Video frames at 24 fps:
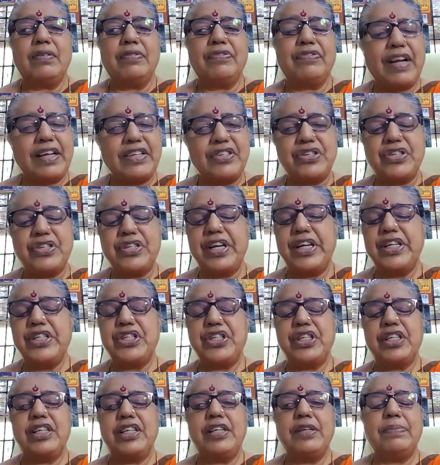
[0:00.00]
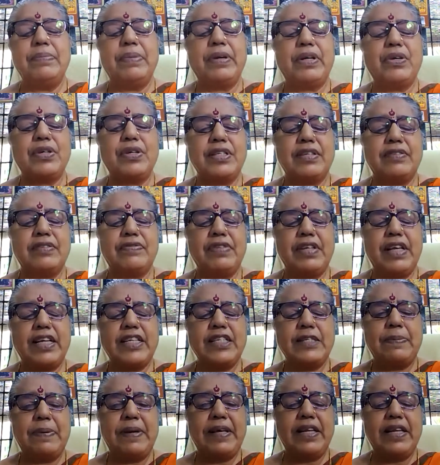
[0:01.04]
frustration, because of the
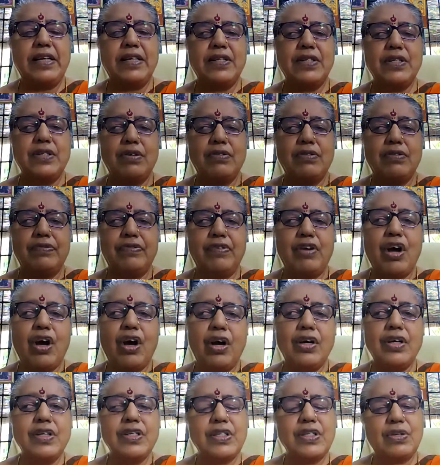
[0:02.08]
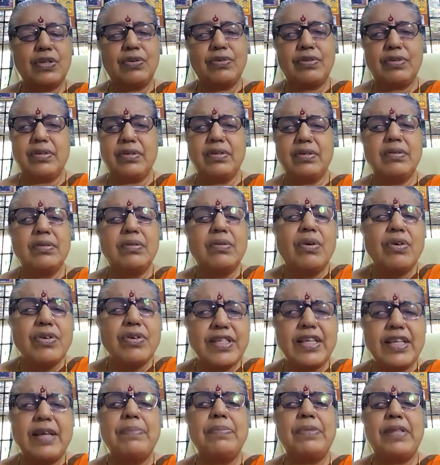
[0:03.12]
experience of loss, or
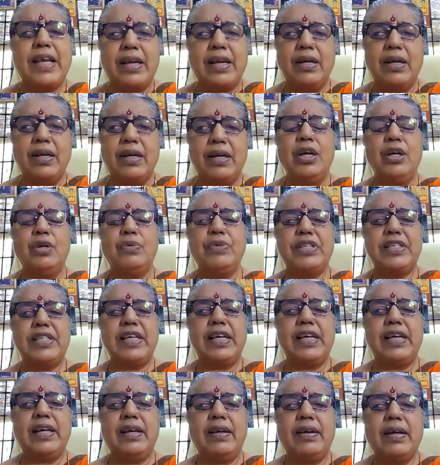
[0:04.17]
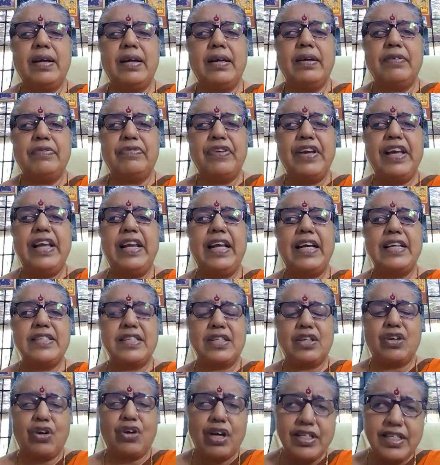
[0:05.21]
something which they feel has
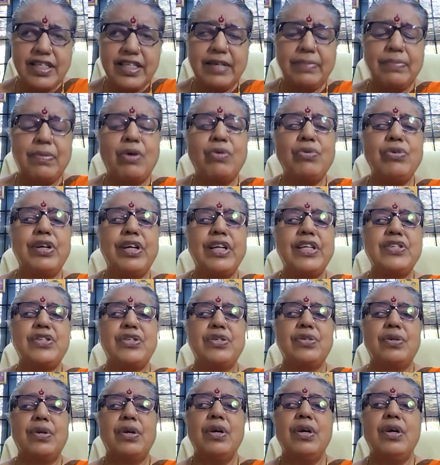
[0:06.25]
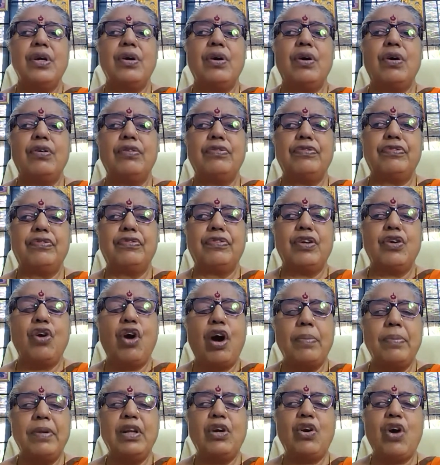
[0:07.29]
crossed the boundaries of
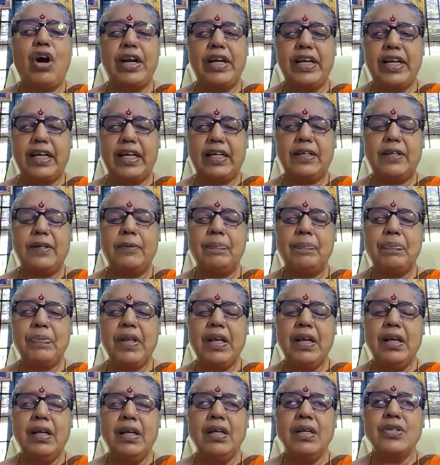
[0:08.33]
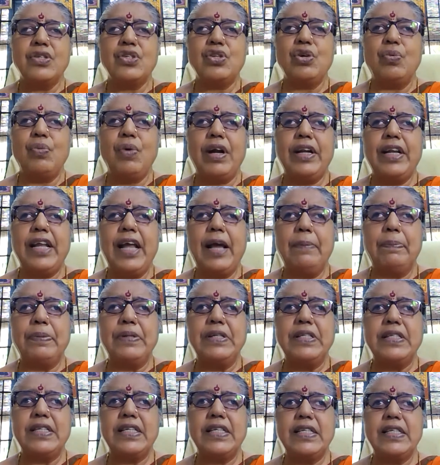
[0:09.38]
normal conduct. So what
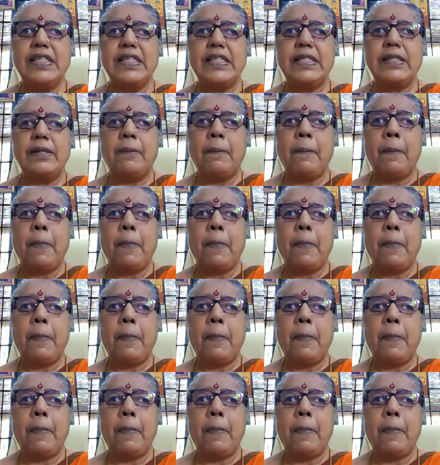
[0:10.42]
happens is,